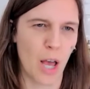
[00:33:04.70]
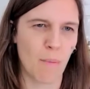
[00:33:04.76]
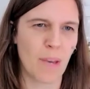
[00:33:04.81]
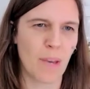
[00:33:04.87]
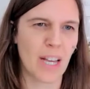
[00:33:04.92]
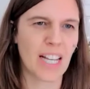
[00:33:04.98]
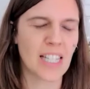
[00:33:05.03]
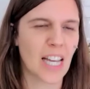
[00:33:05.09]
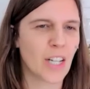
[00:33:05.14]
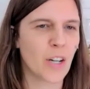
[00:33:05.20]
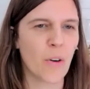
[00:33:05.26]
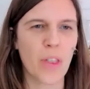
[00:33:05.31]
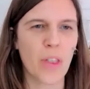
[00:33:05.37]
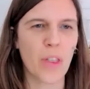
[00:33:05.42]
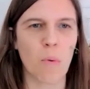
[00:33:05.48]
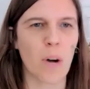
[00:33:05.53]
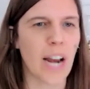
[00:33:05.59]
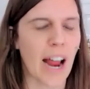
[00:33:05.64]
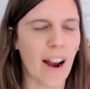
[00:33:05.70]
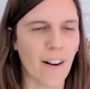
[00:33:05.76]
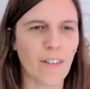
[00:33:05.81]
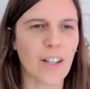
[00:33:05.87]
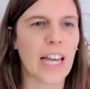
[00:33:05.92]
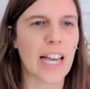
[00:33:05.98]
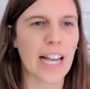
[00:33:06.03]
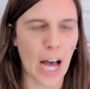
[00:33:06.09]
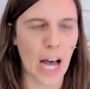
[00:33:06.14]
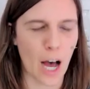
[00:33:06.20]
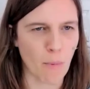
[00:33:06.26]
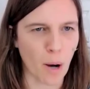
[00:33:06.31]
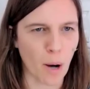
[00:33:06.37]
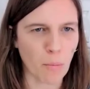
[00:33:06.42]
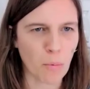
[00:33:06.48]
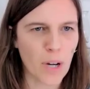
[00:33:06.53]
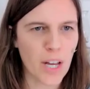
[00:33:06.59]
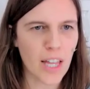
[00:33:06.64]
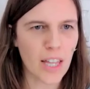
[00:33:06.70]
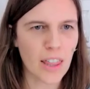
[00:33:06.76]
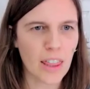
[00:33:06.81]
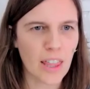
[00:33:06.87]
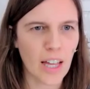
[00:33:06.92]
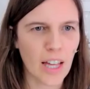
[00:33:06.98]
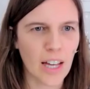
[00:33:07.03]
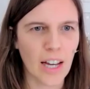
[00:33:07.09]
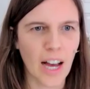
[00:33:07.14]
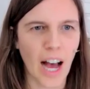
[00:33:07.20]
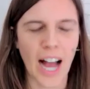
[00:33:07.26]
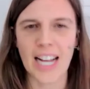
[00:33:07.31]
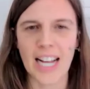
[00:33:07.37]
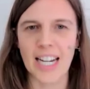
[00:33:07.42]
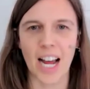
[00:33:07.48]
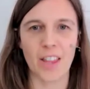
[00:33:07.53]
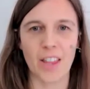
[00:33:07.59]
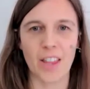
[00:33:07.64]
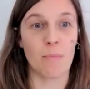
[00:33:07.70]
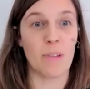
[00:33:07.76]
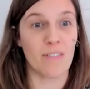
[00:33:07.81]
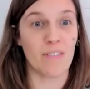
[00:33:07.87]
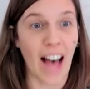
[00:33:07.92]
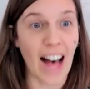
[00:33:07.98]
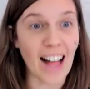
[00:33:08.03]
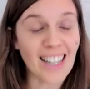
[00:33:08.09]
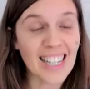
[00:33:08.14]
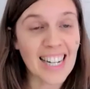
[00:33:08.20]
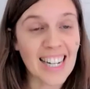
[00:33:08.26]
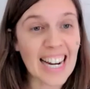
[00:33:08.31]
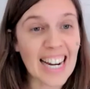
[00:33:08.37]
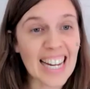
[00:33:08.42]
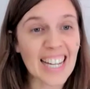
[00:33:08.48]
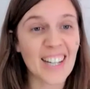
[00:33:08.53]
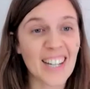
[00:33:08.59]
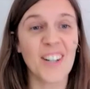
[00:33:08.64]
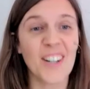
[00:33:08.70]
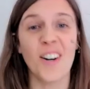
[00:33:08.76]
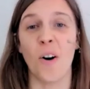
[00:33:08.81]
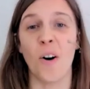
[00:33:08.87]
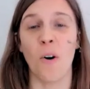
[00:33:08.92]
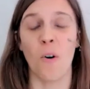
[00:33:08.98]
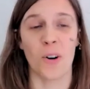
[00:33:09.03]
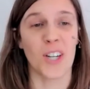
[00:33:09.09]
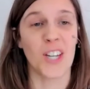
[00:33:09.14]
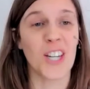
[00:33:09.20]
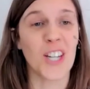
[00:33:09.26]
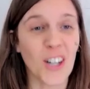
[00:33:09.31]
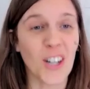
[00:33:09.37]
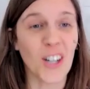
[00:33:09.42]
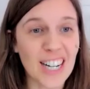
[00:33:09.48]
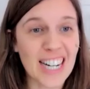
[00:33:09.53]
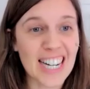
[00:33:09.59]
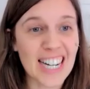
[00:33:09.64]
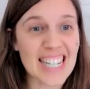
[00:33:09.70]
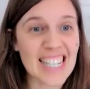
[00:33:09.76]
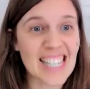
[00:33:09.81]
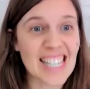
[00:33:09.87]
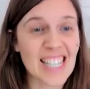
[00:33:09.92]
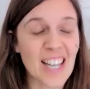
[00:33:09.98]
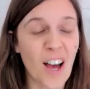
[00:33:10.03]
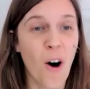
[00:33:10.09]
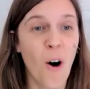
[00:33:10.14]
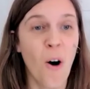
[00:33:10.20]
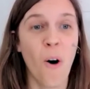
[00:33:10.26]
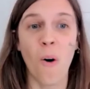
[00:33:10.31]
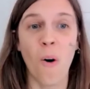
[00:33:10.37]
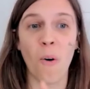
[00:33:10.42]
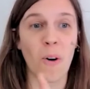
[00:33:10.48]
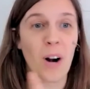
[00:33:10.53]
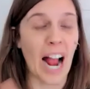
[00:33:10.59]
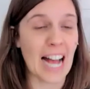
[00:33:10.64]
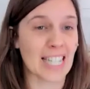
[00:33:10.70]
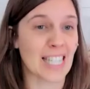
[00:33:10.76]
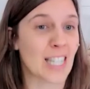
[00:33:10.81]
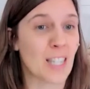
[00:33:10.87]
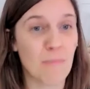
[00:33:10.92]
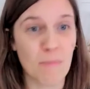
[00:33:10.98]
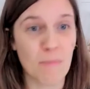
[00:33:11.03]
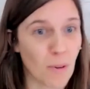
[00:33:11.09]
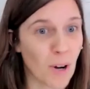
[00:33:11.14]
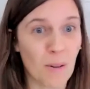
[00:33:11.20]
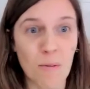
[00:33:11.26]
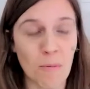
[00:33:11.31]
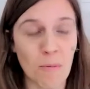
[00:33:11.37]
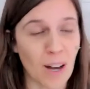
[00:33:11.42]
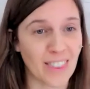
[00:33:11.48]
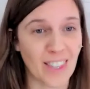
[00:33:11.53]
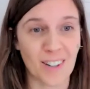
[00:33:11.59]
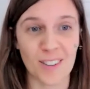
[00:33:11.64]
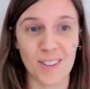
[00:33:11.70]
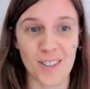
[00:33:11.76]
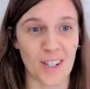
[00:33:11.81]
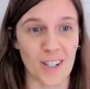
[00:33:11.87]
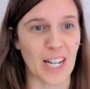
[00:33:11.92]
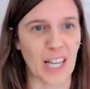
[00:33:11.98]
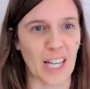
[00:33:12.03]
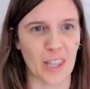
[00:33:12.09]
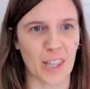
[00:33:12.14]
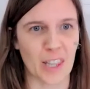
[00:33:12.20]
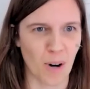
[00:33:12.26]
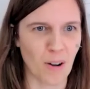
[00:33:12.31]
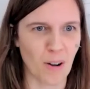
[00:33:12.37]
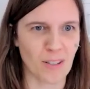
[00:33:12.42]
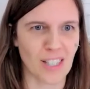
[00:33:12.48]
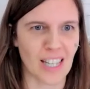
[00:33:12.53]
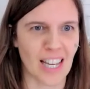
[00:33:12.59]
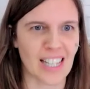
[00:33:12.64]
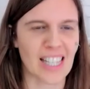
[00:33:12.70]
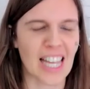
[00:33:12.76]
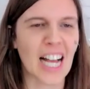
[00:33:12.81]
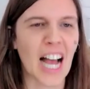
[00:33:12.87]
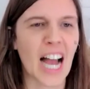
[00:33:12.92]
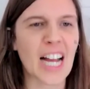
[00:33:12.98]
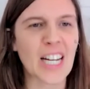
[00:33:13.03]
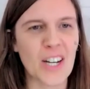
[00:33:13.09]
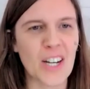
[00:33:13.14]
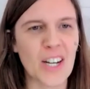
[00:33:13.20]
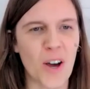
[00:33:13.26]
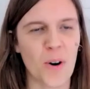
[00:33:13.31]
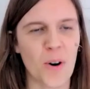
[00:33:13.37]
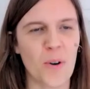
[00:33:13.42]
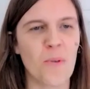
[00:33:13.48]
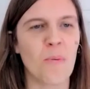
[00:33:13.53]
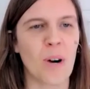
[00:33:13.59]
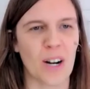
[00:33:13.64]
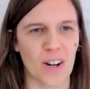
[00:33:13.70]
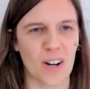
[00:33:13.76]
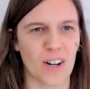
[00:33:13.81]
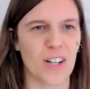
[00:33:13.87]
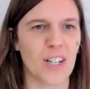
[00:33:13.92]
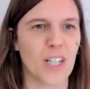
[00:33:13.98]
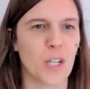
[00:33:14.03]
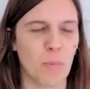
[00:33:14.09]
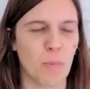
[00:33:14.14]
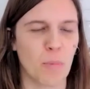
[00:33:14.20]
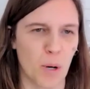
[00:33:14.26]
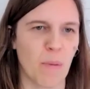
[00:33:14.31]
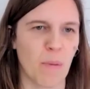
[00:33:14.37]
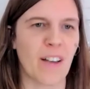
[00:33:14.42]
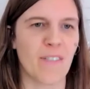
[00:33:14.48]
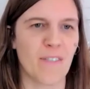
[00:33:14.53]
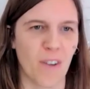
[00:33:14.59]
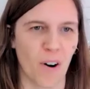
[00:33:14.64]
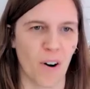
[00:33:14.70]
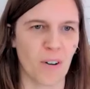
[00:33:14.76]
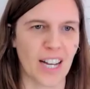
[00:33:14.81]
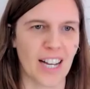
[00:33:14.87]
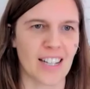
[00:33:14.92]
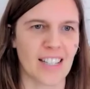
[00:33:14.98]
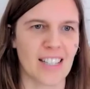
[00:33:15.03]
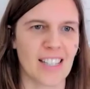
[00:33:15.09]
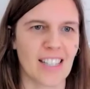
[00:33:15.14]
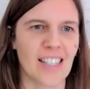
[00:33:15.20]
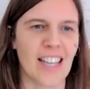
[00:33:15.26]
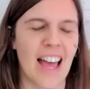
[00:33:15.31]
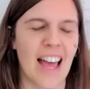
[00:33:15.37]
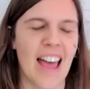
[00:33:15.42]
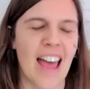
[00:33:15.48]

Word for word: because I know that whatever they come up with, I can either be validating or curious or ask them about what they're learning in the process. Like I know where to put my focus.